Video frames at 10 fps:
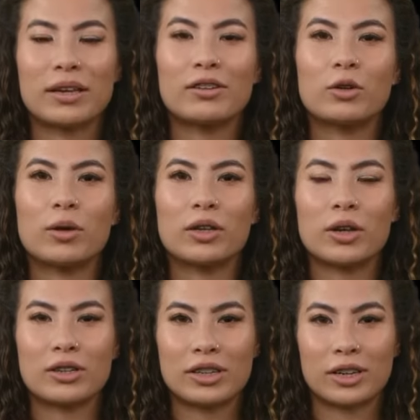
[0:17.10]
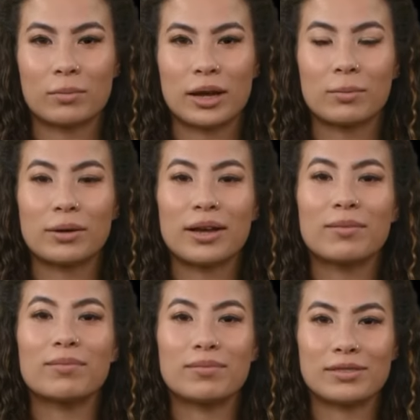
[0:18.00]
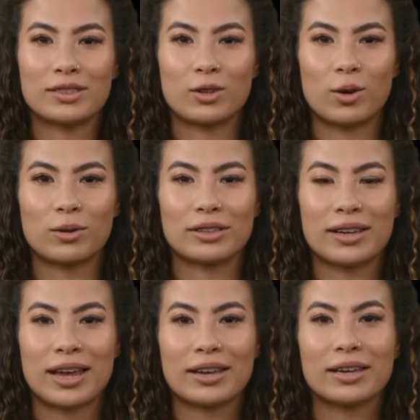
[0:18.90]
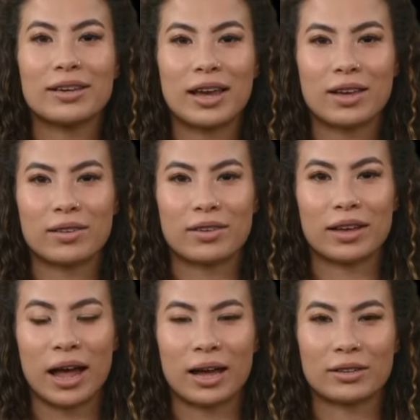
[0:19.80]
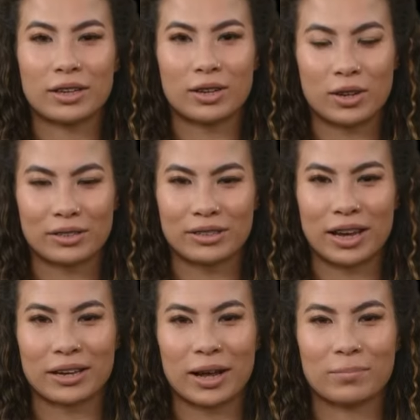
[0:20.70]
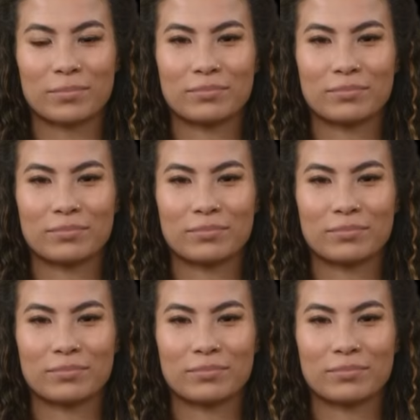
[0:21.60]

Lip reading: If you are not yet a member, scroll slightly down and click on Sign Up.